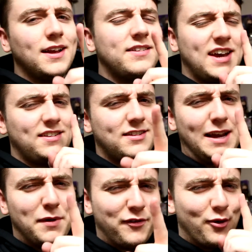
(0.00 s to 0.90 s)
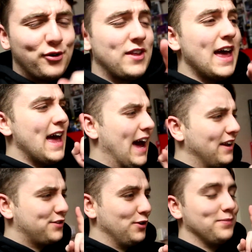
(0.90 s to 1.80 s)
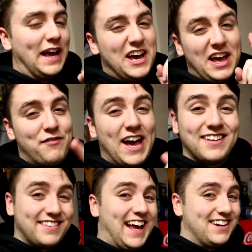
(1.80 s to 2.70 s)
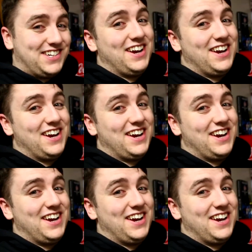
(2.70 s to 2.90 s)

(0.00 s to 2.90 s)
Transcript: did say it's December 1st, and it's something that I have had stashed